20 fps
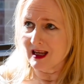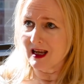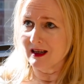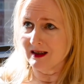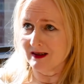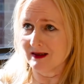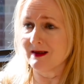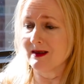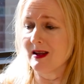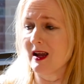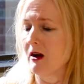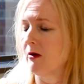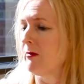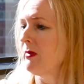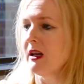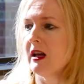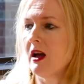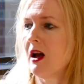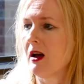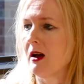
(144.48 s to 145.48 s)
it has now
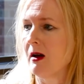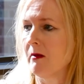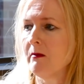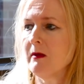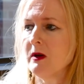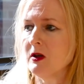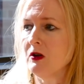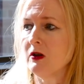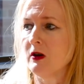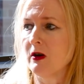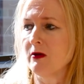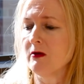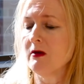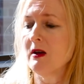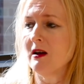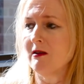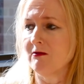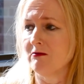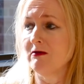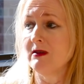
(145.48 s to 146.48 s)
become, you know,
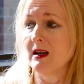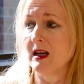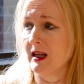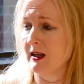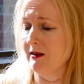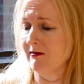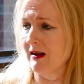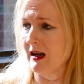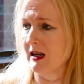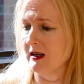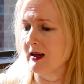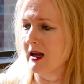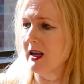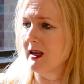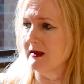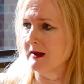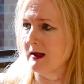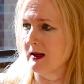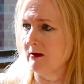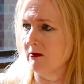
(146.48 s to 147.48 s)
a really great
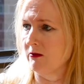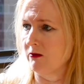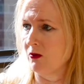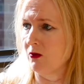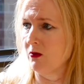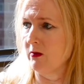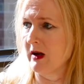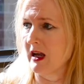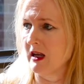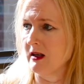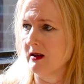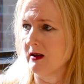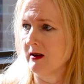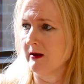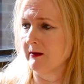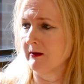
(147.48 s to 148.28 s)
asset for me.